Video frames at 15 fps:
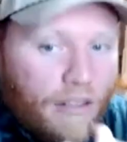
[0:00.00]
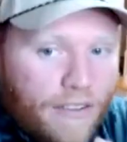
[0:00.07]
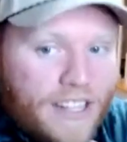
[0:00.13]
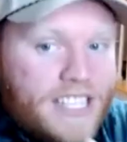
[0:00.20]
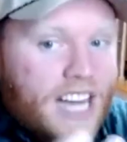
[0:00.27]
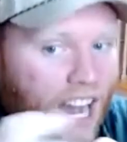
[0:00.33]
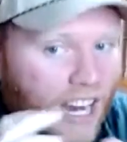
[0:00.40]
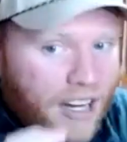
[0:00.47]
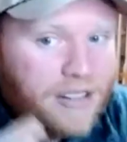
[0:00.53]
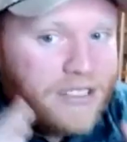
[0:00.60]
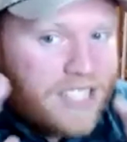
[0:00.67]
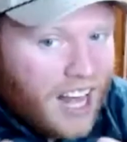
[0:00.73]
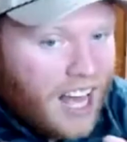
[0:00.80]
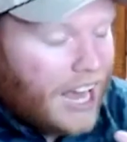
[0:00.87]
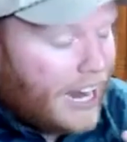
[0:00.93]
tacos
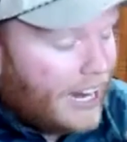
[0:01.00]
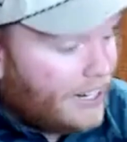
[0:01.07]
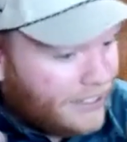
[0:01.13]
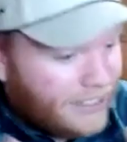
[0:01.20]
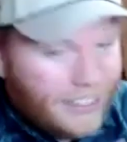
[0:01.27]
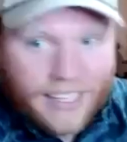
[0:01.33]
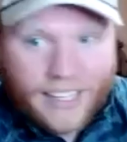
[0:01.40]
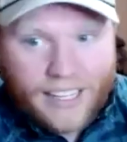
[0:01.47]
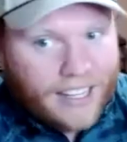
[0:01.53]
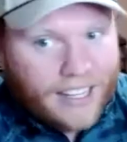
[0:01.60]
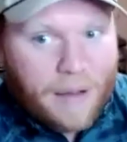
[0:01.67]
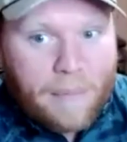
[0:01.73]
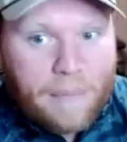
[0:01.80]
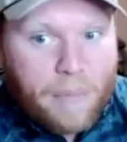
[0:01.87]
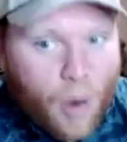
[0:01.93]
line.
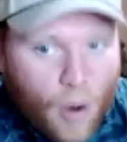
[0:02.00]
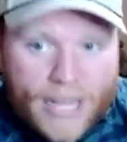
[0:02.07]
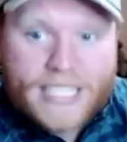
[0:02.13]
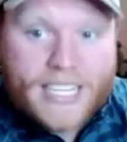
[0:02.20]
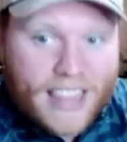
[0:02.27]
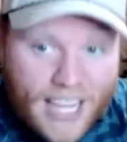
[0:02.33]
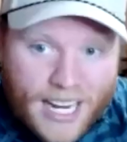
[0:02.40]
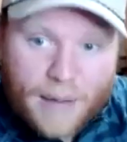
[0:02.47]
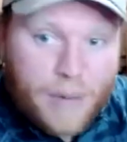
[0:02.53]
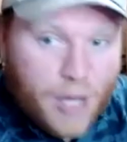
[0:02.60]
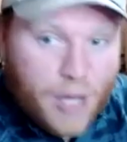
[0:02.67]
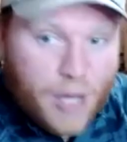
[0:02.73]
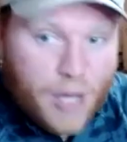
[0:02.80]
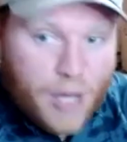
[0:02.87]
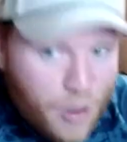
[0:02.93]
Boy, it's a thing of
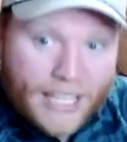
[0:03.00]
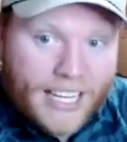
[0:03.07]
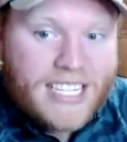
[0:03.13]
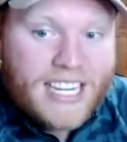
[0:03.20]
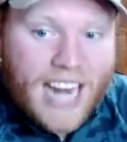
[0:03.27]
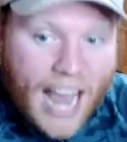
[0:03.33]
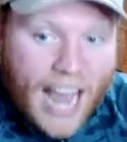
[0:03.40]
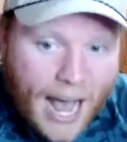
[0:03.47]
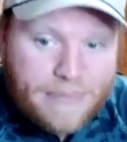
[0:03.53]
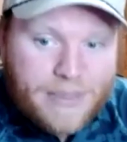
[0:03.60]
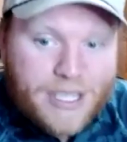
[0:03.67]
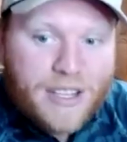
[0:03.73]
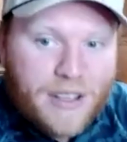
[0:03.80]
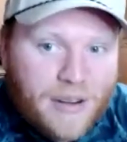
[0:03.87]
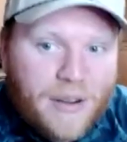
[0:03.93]
beauty. It's an
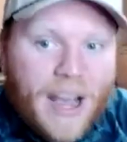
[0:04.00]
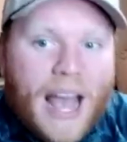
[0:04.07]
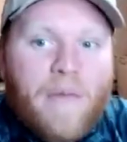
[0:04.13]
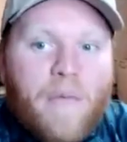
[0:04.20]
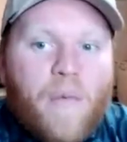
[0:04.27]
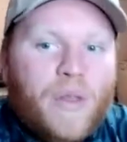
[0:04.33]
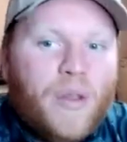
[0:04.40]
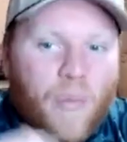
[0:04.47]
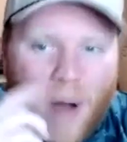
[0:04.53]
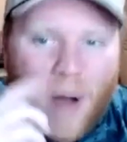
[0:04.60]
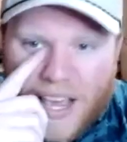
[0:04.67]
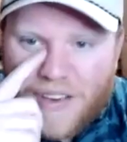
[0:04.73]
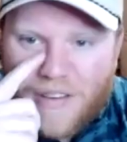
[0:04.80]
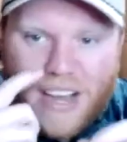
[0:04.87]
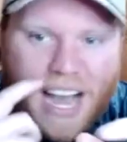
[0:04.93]
absolute, and the way
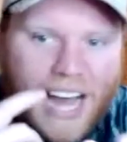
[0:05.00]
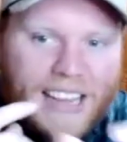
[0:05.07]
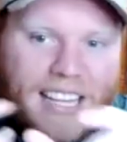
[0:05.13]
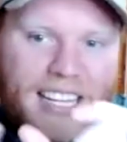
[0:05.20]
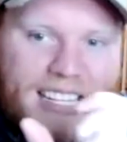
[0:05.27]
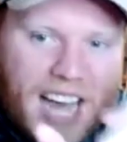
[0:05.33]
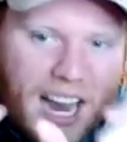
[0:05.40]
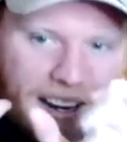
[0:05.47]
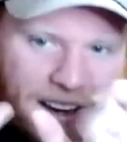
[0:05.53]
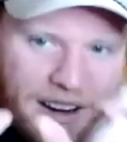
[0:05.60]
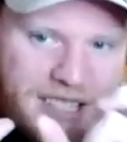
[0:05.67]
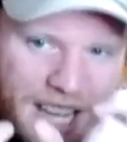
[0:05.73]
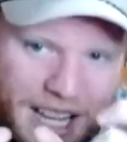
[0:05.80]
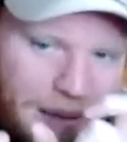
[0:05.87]
you got the tacos on the